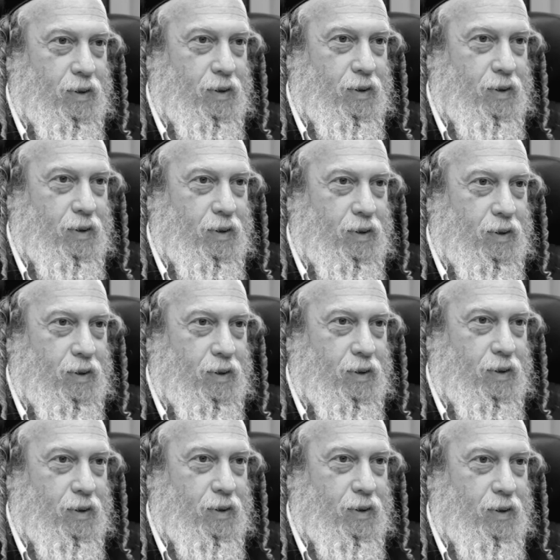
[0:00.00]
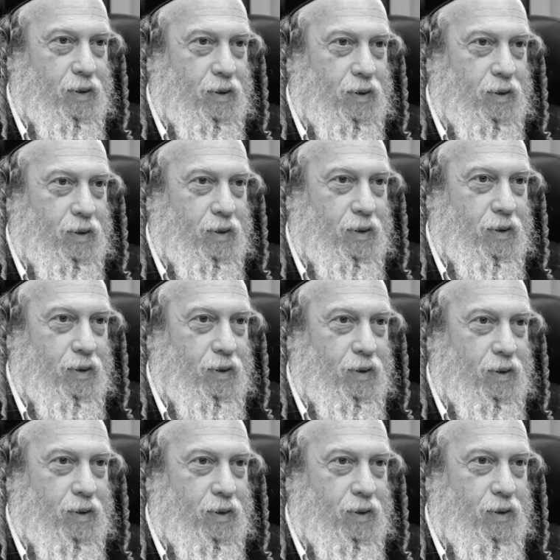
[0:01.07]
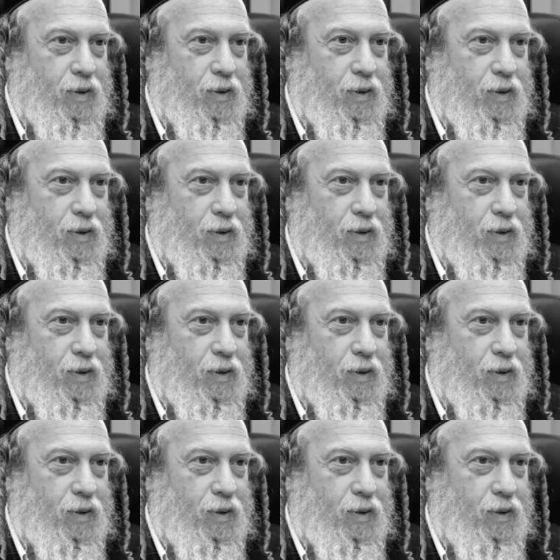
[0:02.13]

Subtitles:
[no speech]